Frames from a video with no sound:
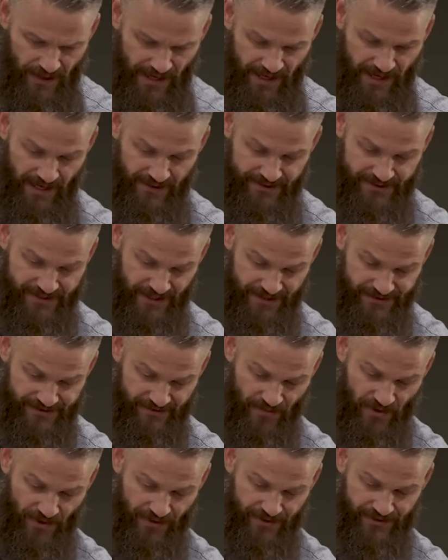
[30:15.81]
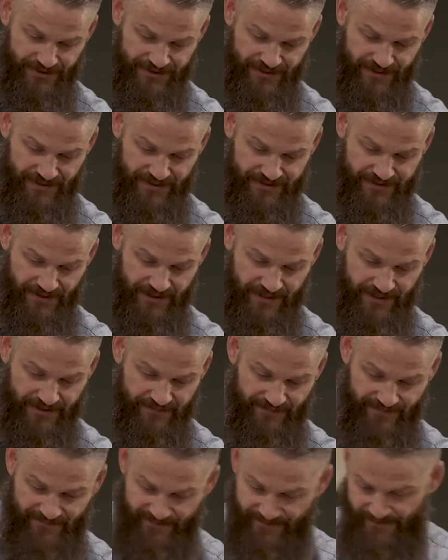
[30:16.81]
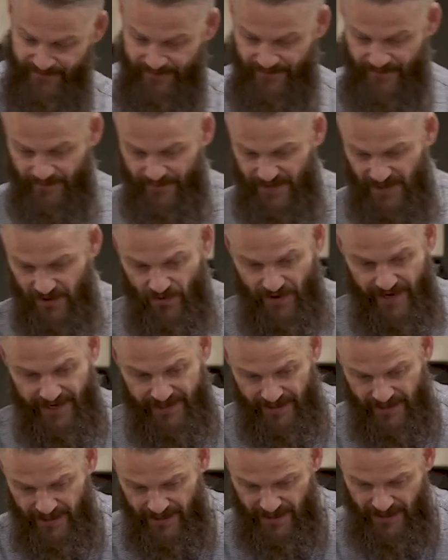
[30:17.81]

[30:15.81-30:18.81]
I got tons of markers here, so I could be quick.